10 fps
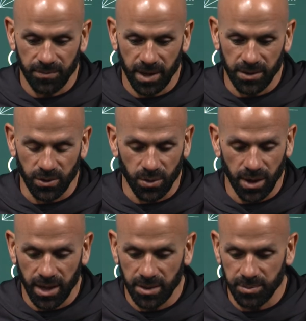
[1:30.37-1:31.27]
on the
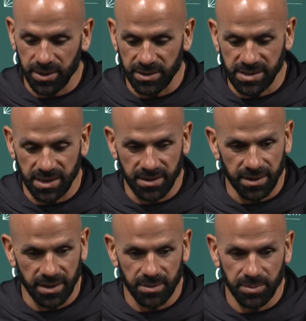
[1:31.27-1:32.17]
O-line, penalties at tight
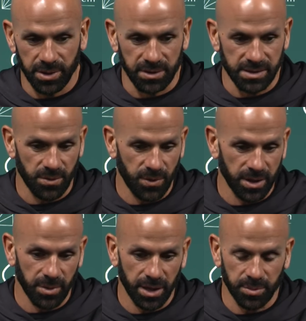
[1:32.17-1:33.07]
end, penalties at running
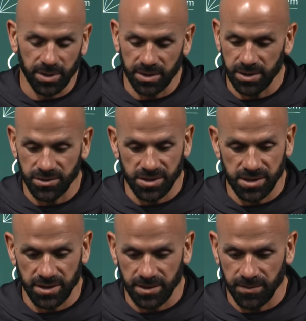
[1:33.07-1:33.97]
back, penalties, just
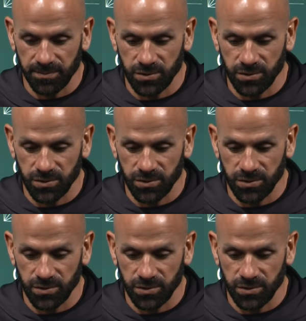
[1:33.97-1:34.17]
uh,